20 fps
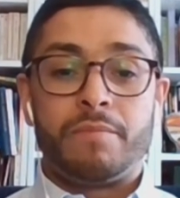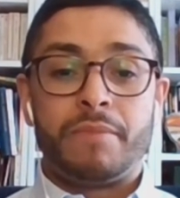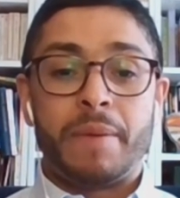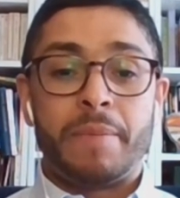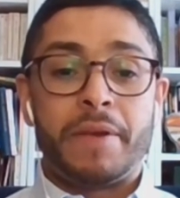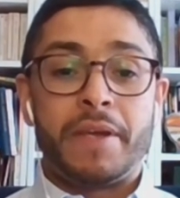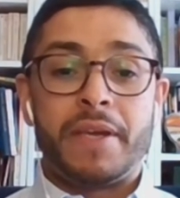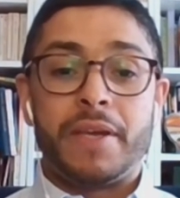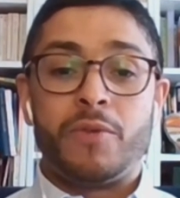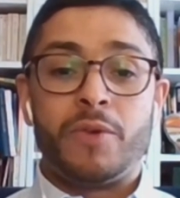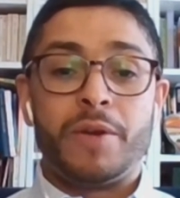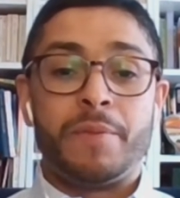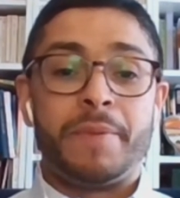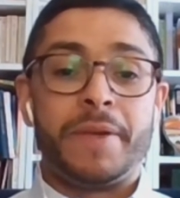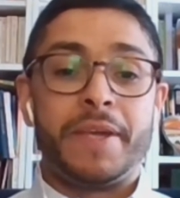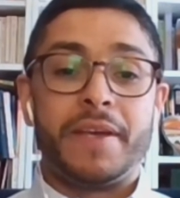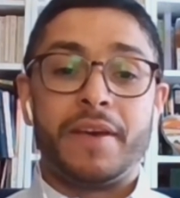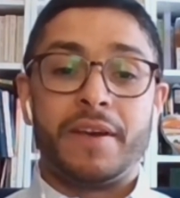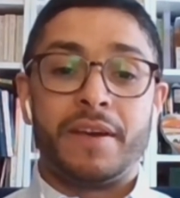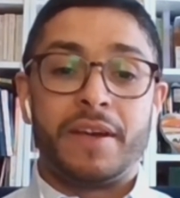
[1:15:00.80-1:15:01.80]
maybe he
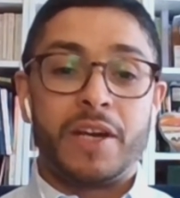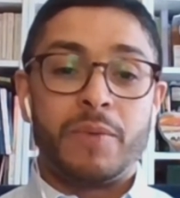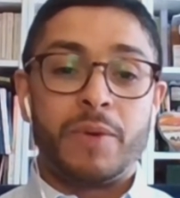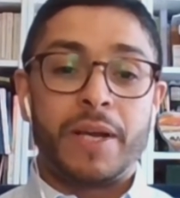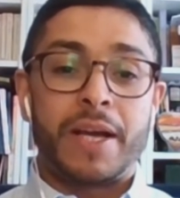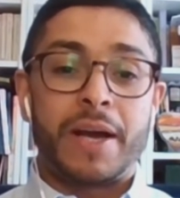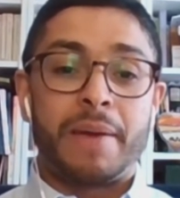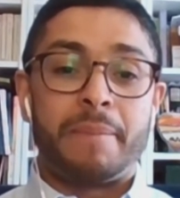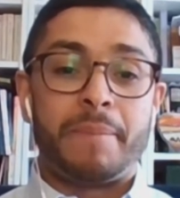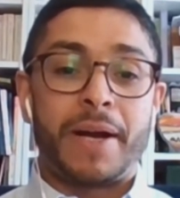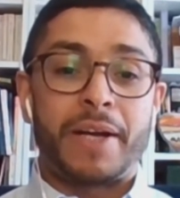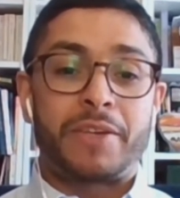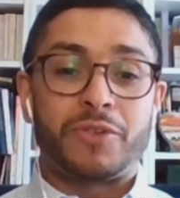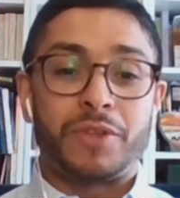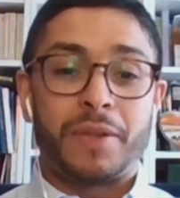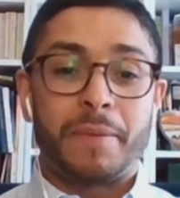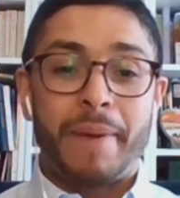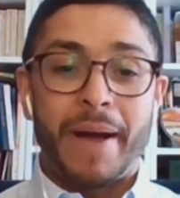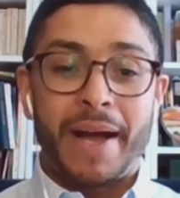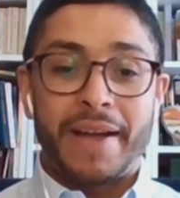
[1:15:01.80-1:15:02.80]
will come back to
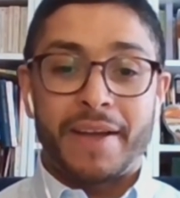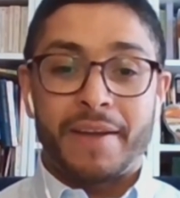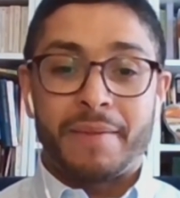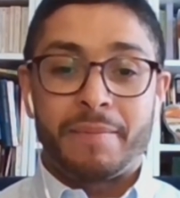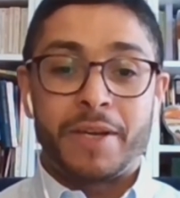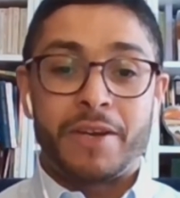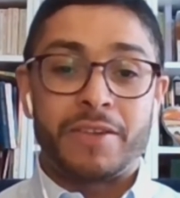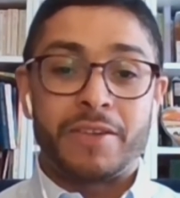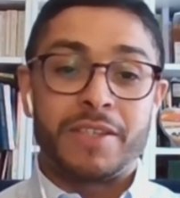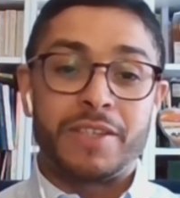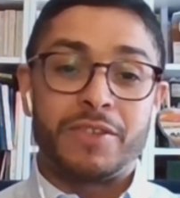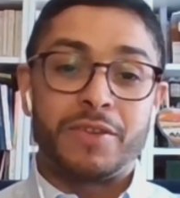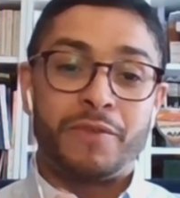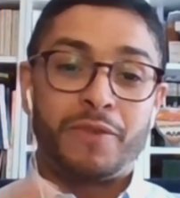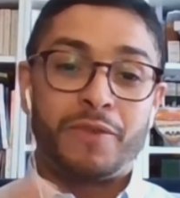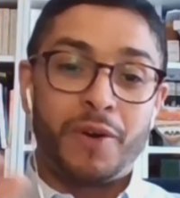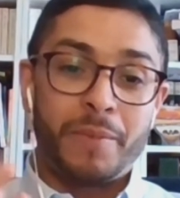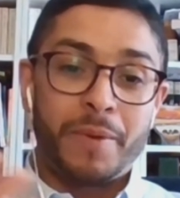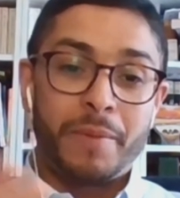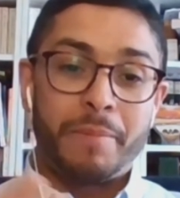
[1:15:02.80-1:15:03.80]
the bank because he's a
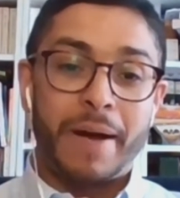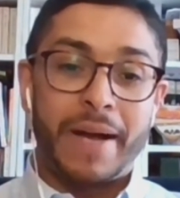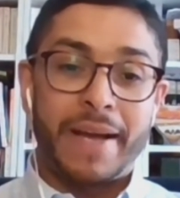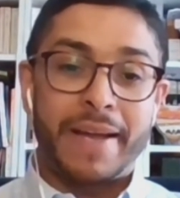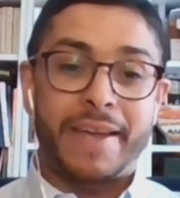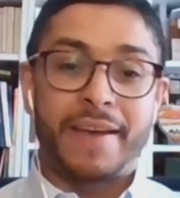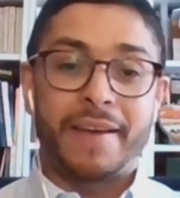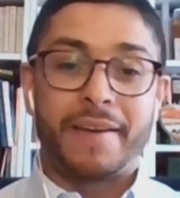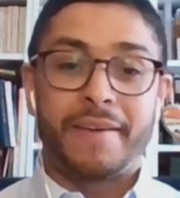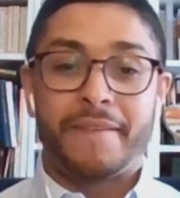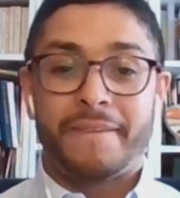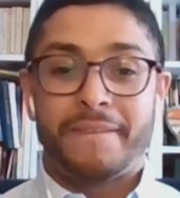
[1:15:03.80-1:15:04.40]
former banker.